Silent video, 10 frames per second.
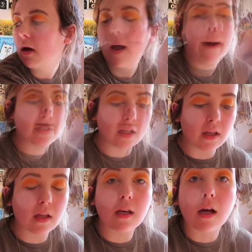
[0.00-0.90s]
you can see,
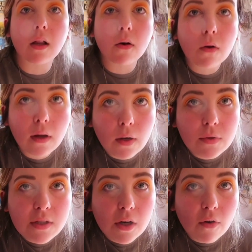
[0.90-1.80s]
the yellow
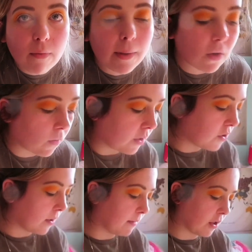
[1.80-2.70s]
was took over by the
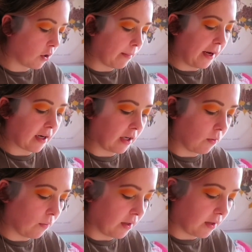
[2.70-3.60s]
orange, so I'm gonna go back
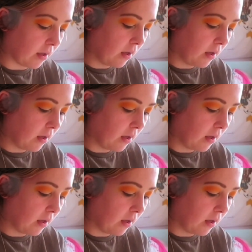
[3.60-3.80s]
in with